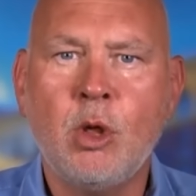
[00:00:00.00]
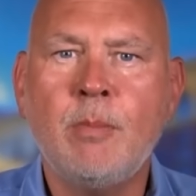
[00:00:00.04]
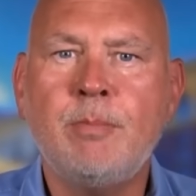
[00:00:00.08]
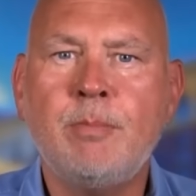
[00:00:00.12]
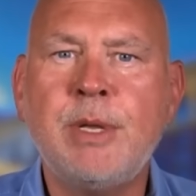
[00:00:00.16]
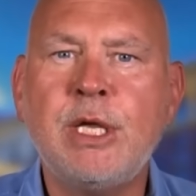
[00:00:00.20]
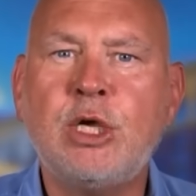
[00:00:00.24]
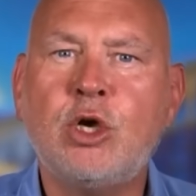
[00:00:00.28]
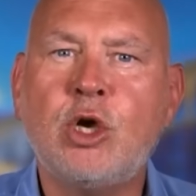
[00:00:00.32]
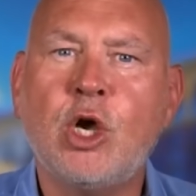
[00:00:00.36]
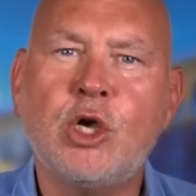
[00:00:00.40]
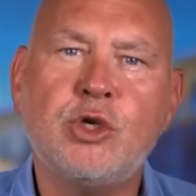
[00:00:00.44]

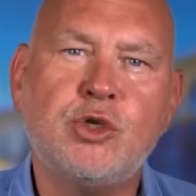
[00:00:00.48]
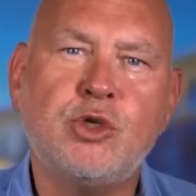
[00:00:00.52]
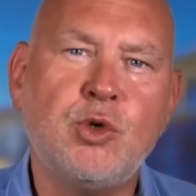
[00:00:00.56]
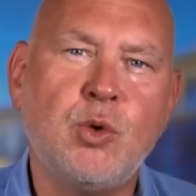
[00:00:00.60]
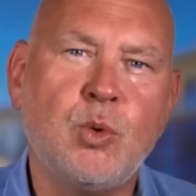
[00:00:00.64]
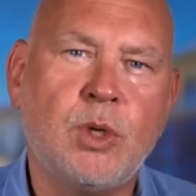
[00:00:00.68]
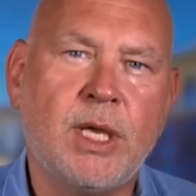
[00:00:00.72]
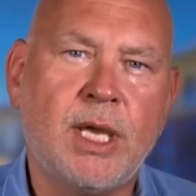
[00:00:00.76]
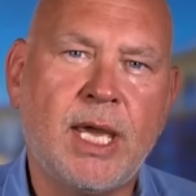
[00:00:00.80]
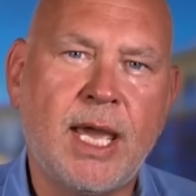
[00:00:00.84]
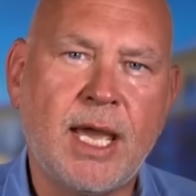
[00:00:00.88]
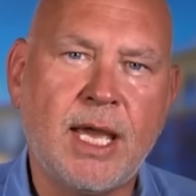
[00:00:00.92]
because you
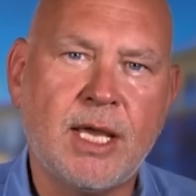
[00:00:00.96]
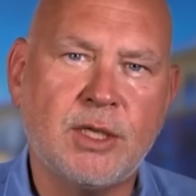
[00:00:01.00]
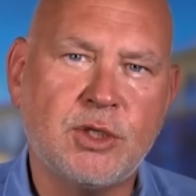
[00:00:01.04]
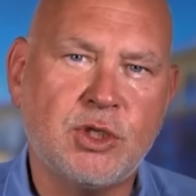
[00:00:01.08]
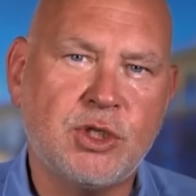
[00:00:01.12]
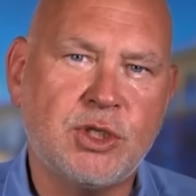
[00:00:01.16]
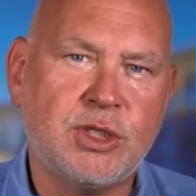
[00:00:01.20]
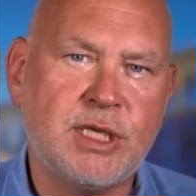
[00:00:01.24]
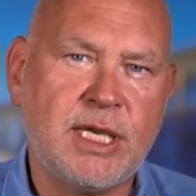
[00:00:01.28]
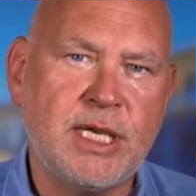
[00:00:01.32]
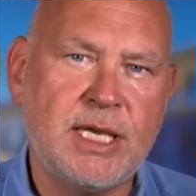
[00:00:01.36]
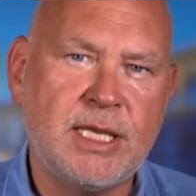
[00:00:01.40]
can't
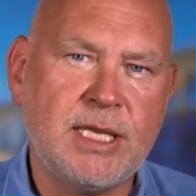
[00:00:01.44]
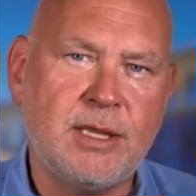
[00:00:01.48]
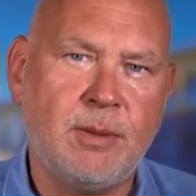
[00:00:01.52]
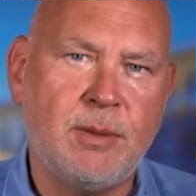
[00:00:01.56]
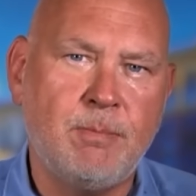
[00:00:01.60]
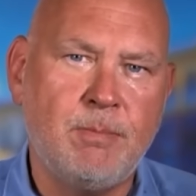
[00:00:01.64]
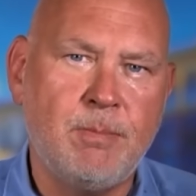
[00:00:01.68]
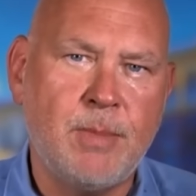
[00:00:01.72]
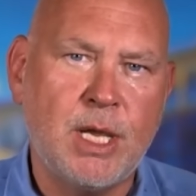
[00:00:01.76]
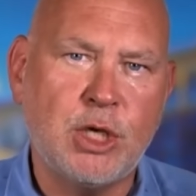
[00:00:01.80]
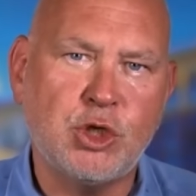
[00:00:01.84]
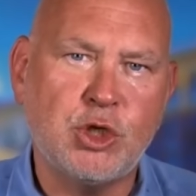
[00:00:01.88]
see the
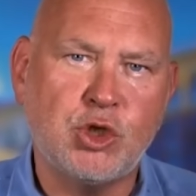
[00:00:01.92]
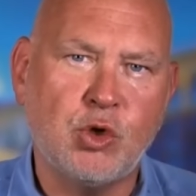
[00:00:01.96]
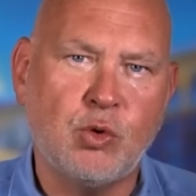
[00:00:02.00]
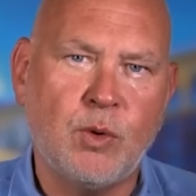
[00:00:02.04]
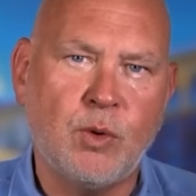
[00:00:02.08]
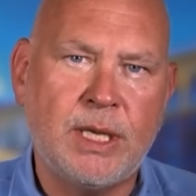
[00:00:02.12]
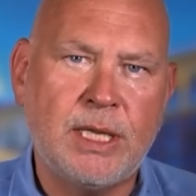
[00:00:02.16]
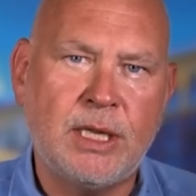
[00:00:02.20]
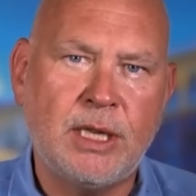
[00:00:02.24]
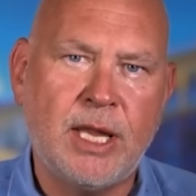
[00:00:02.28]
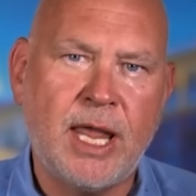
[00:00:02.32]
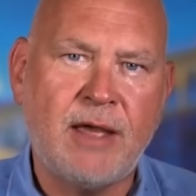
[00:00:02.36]

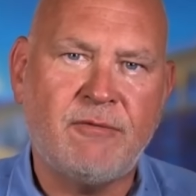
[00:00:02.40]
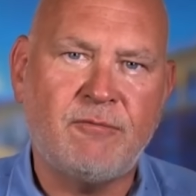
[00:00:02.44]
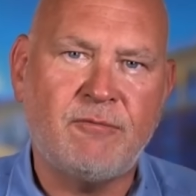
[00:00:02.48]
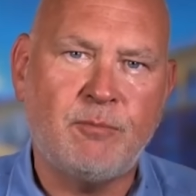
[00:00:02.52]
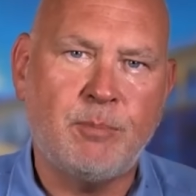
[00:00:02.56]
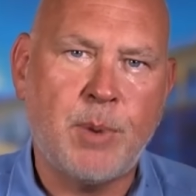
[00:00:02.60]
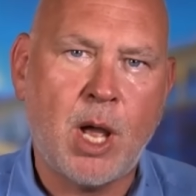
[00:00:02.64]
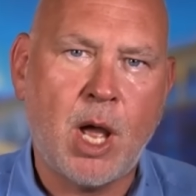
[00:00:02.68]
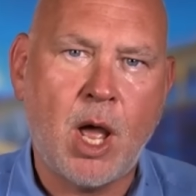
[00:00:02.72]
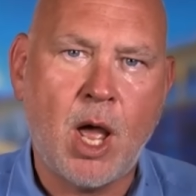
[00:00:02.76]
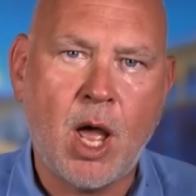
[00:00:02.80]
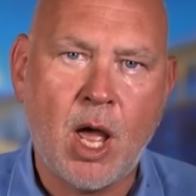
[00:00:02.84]
misery left
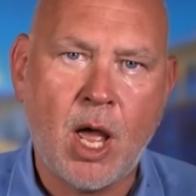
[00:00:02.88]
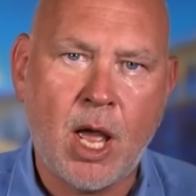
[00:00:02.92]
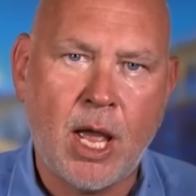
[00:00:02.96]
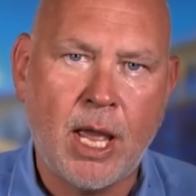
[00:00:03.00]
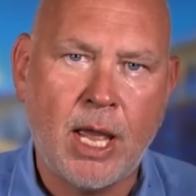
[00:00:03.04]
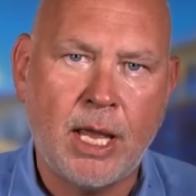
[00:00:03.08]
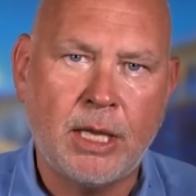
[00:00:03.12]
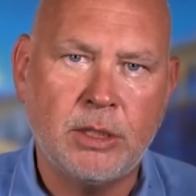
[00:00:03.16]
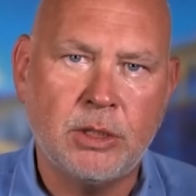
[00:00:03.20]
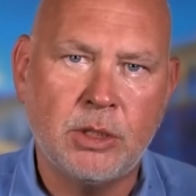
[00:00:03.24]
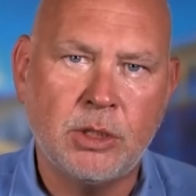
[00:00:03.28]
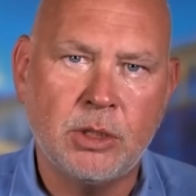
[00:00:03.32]

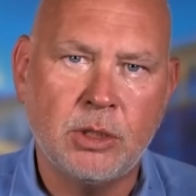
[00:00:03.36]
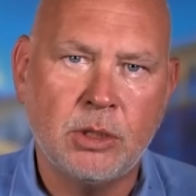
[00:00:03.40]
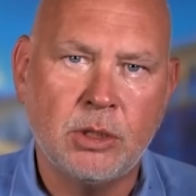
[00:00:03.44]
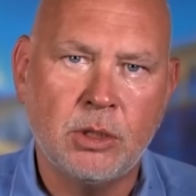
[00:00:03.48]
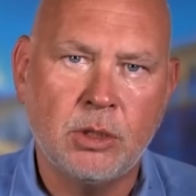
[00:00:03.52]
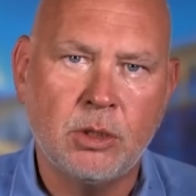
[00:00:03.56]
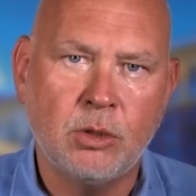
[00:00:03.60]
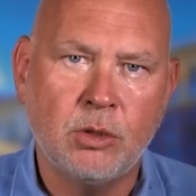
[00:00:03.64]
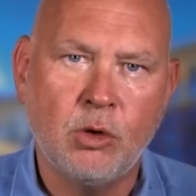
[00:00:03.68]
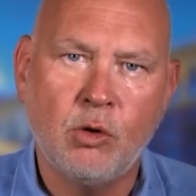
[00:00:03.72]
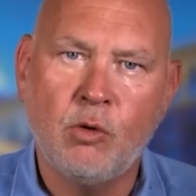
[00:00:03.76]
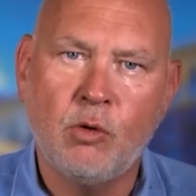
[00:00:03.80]
behind
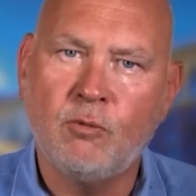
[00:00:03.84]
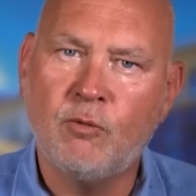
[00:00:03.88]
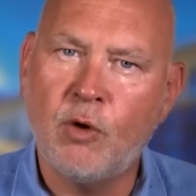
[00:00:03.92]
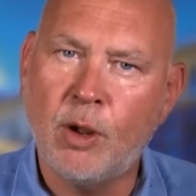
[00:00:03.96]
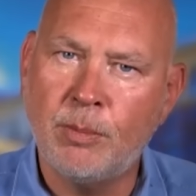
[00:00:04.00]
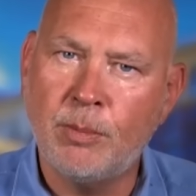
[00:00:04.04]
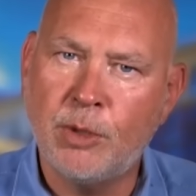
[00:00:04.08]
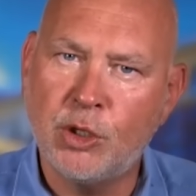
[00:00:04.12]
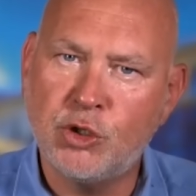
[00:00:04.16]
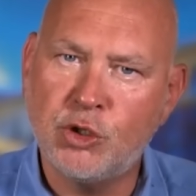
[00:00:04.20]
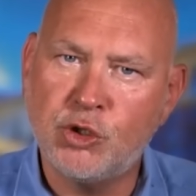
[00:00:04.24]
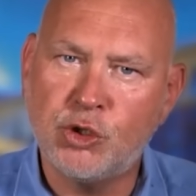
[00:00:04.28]

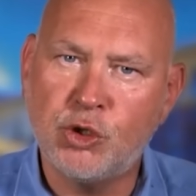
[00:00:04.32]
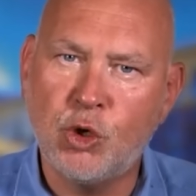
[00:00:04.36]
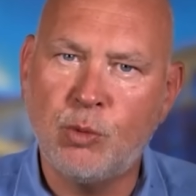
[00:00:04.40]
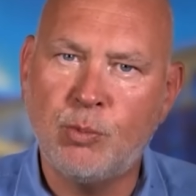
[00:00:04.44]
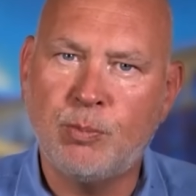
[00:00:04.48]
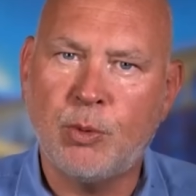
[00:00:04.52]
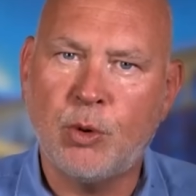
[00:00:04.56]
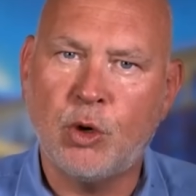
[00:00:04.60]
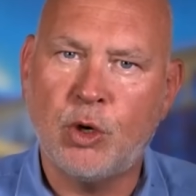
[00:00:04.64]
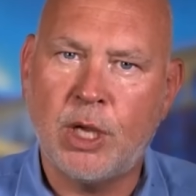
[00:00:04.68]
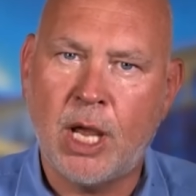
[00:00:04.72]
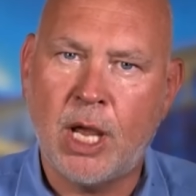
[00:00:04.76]
from the
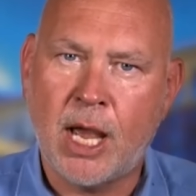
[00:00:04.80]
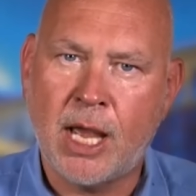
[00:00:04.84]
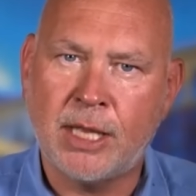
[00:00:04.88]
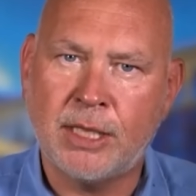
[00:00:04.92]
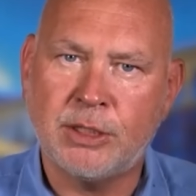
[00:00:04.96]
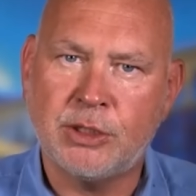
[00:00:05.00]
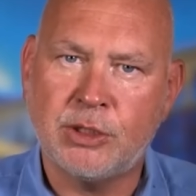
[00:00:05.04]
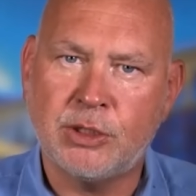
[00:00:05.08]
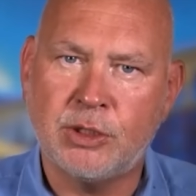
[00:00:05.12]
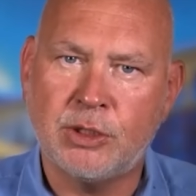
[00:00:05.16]
super yachts